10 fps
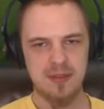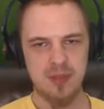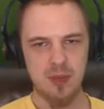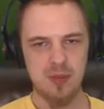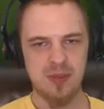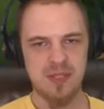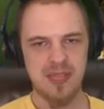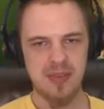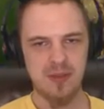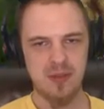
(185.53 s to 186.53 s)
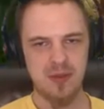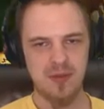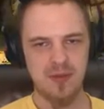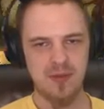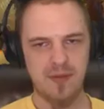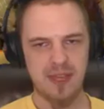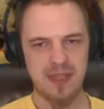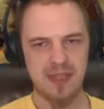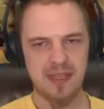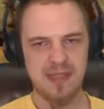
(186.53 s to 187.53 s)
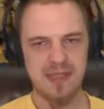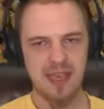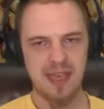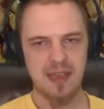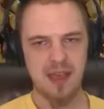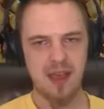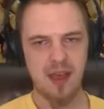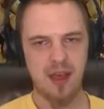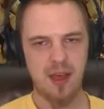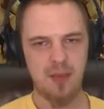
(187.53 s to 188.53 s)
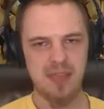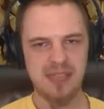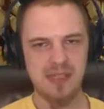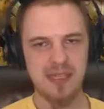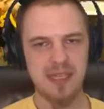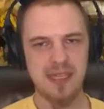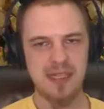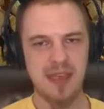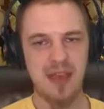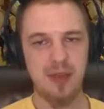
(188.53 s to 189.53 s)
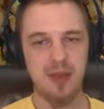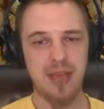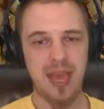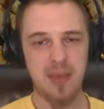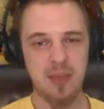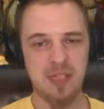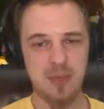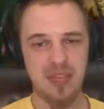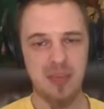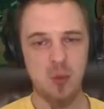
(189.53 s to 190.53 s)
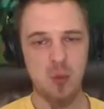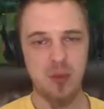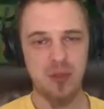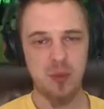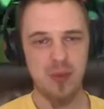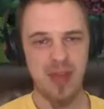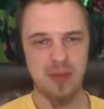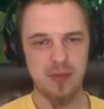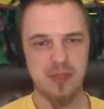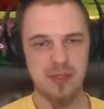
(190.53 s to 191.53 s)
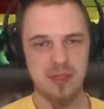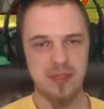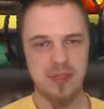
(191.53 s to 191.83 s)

Durple snares are freaking insane. Basically the entire game has been worked around